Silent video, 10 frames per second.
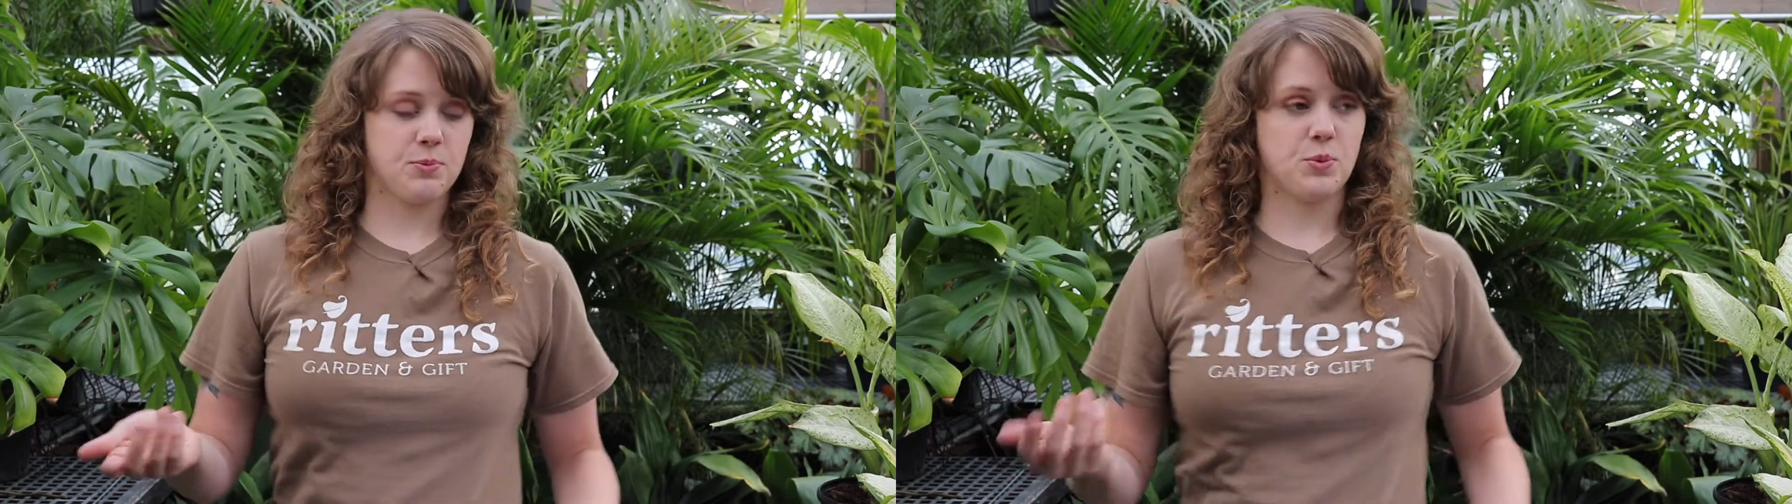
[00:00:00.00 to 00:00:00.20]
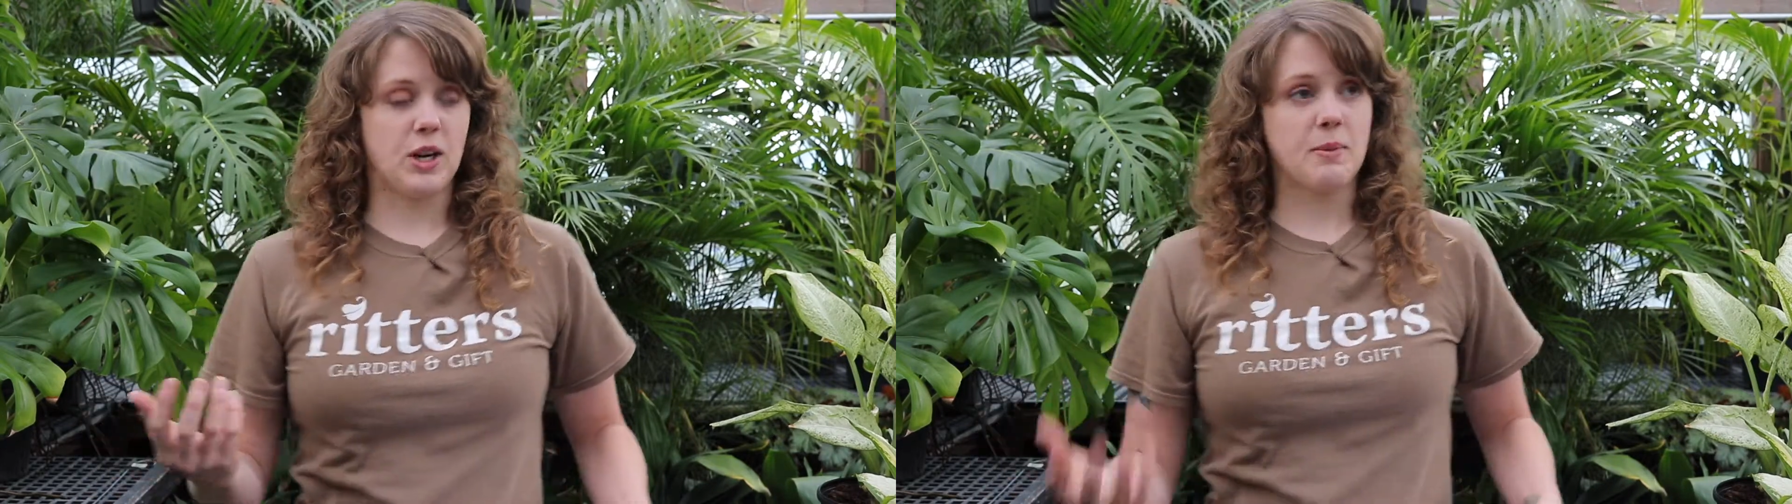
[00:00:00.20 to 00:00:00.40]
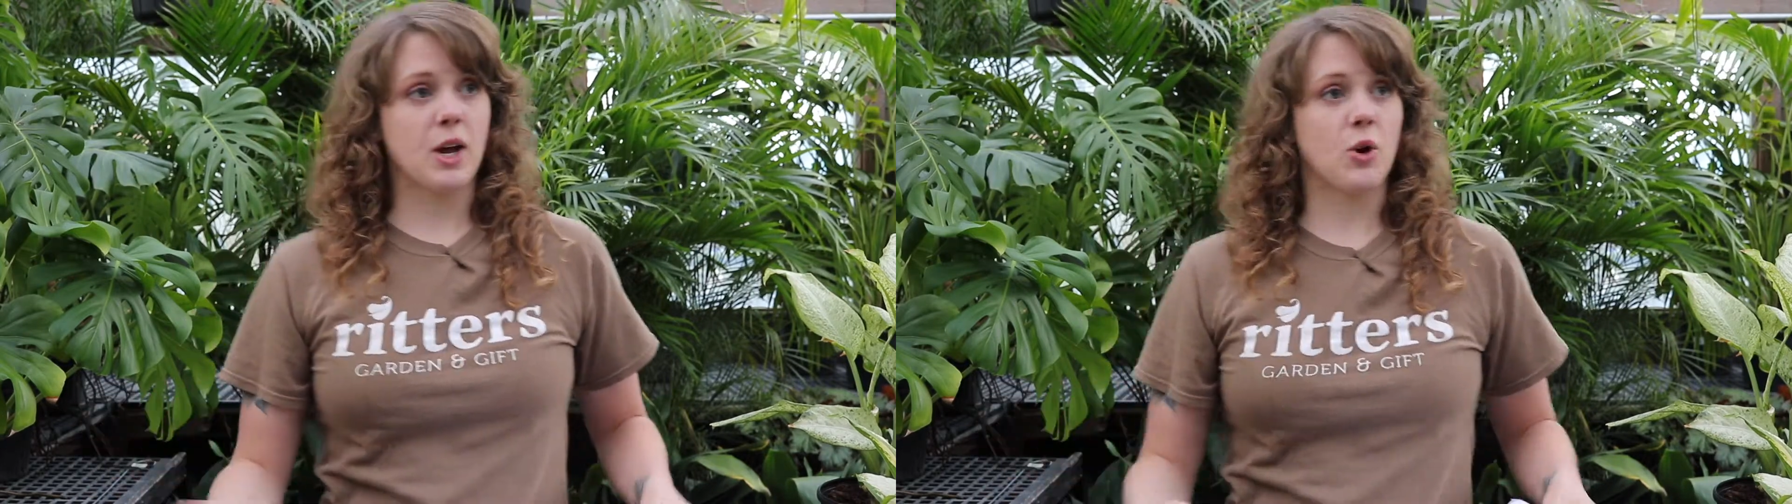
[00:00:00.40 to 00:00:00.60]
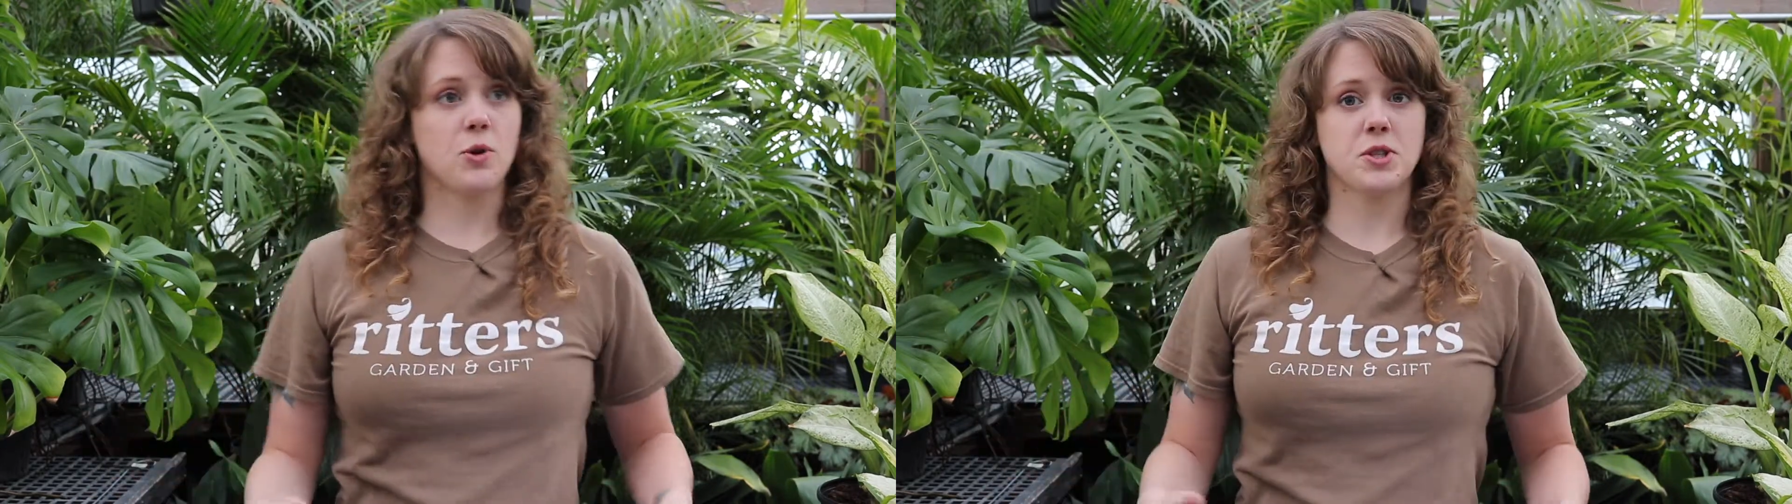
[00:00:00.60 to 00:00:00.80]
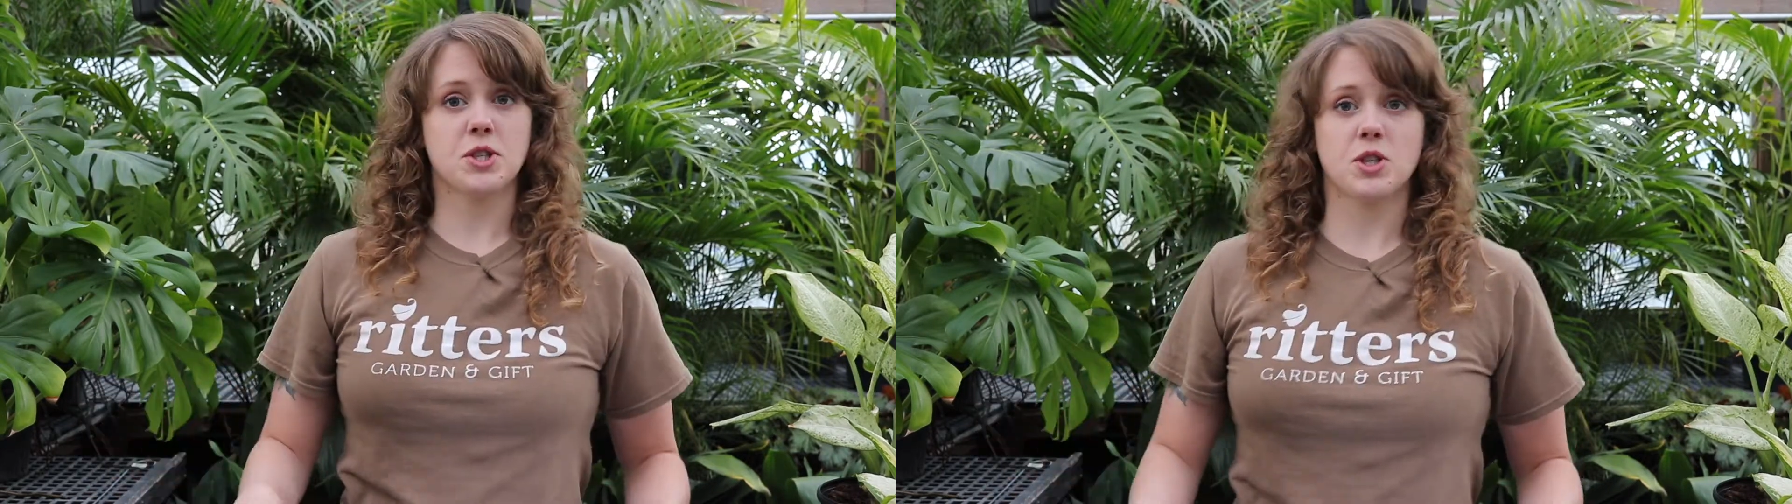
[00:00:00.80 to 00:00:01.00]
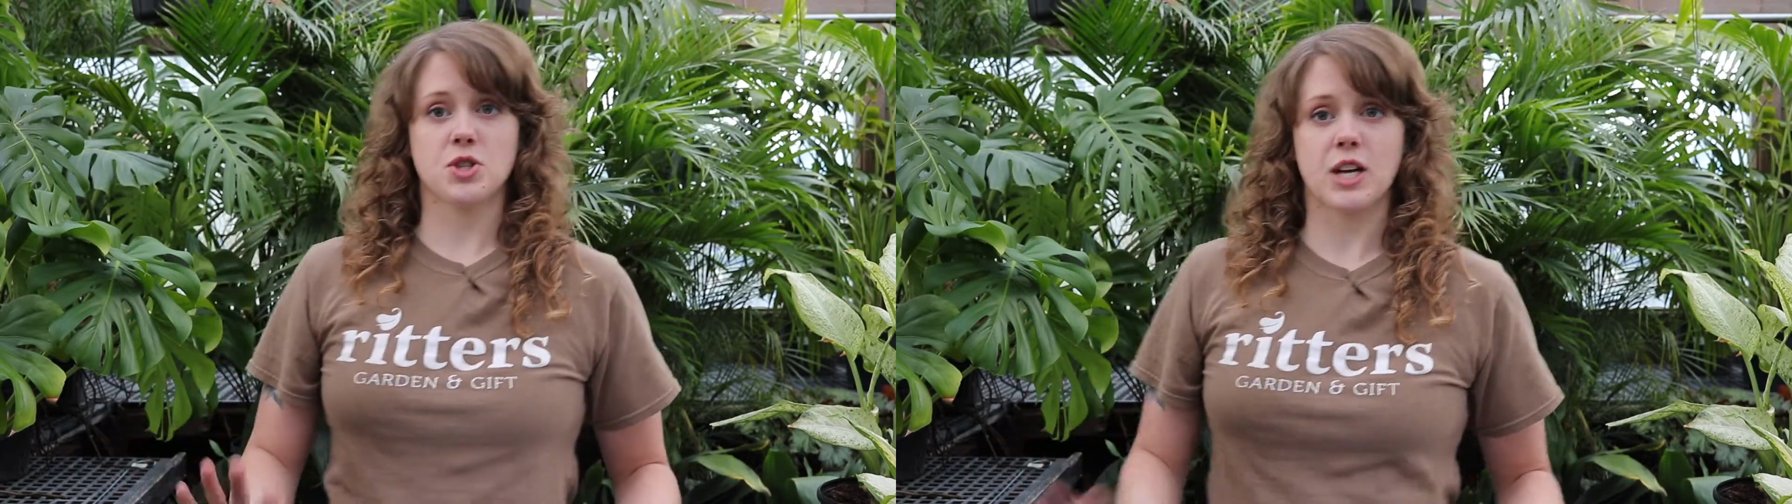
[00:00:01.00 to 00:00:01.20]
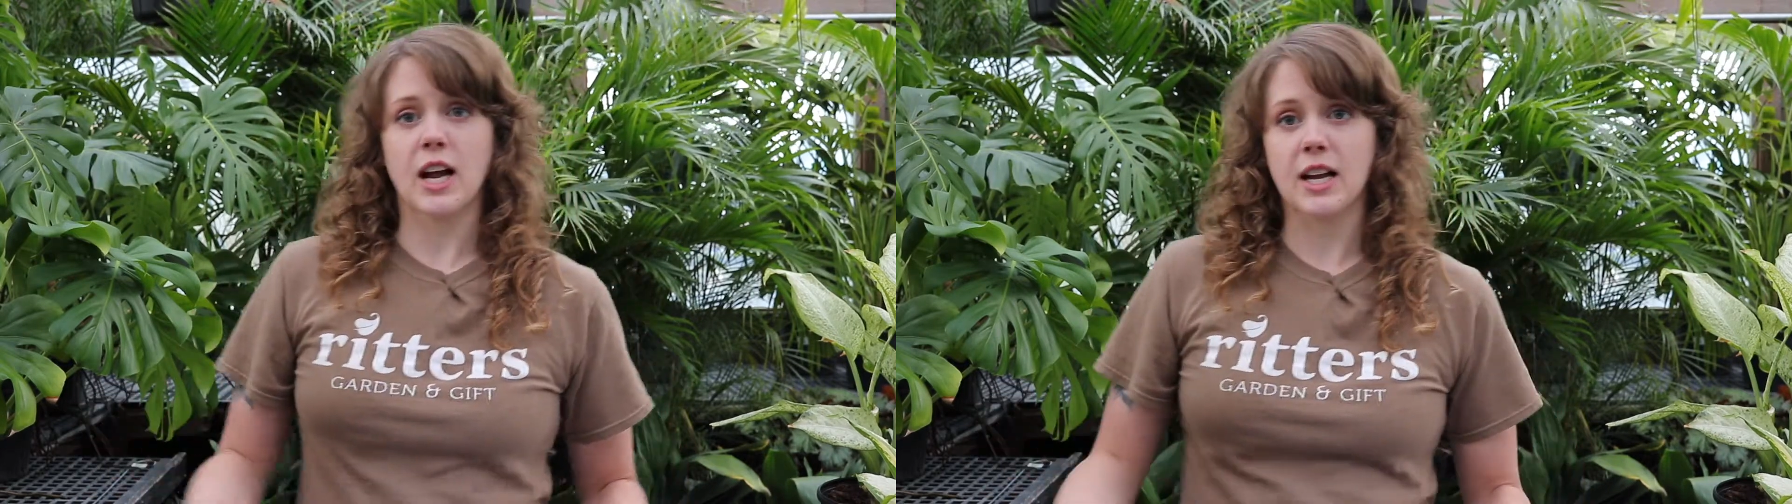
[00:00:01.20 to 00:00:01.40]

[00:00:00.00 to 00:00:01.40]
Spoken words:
of my goals this year is to kind of